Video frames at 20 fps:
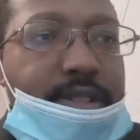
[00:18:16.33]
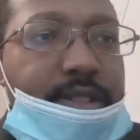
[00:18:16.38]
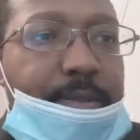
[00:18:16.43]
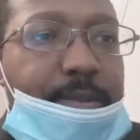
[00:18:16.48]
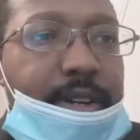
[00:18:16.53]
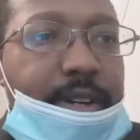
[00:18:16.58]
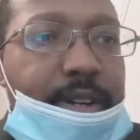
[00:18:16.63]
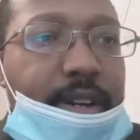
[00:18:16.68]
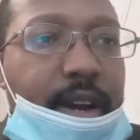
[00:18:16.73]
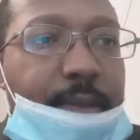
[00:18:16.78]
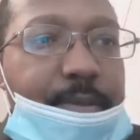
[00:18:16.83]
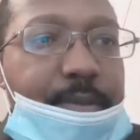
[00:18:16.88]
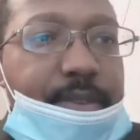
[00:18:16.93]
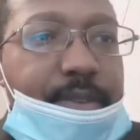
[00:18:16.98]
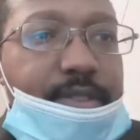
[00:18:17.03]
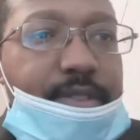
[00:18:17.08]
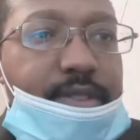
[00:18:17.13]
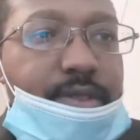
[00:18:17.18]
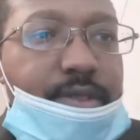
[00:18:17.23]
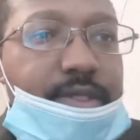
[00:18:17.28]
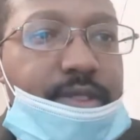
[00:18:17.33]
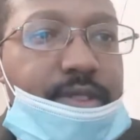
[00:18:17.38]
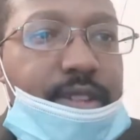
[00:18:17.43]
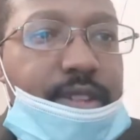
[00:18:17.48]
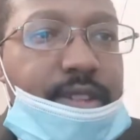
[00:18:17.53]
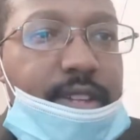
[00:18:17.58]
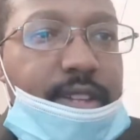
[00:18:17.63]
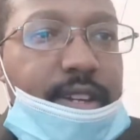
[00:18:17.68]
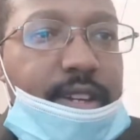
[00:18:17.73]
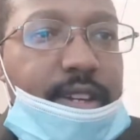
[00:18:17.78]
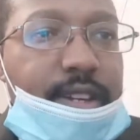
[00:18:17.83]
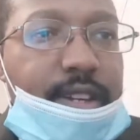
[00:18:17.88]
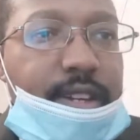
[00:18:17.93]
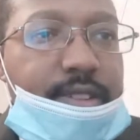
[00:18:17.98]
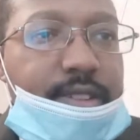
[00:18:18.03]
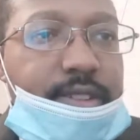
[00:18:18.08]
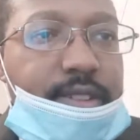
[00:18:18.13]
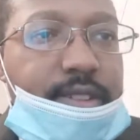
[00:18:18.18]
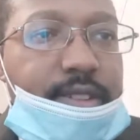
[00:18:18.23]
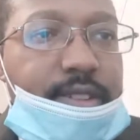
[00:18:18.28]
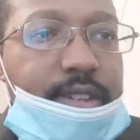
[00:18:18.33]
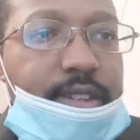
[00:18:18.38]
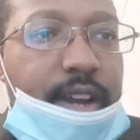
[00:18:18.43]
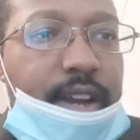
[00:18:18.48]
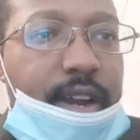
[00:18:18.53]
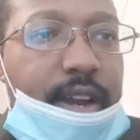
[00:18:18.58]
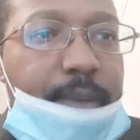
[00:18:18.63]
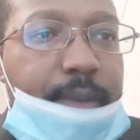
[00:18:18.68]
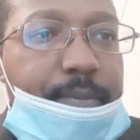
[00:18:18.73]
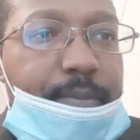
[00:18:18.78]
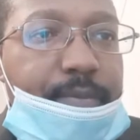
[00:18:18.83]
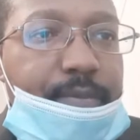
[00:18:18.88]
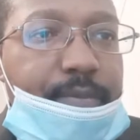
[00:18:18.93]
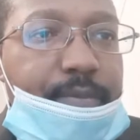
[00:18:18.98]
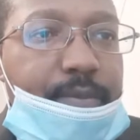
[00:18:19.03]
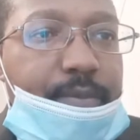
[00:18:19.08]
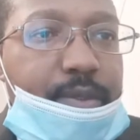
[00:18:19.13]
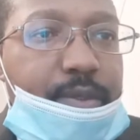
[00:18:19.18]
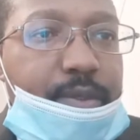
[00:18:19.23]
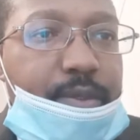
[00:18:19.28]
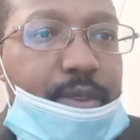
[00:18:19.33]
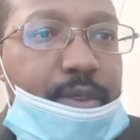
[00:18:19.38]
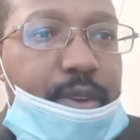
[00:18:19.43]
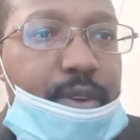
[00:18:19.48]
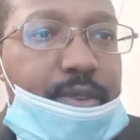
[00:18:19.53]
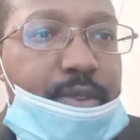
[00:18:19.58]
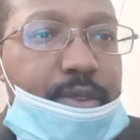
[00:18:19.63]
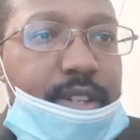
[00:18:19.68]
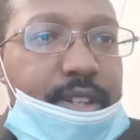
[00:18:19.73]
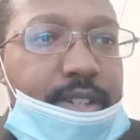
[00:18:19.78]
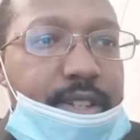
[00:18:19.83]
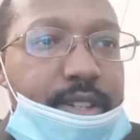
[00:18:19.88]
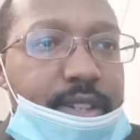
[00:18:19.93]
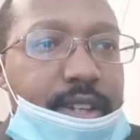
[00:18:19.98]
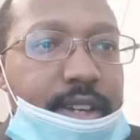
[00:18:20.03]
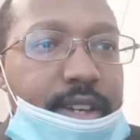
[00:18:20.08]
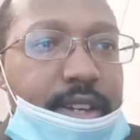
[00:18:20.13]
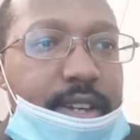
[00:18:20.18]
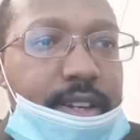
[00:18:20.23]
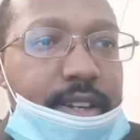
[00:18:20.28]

of the comments. No such thing as a good cop. No such thing.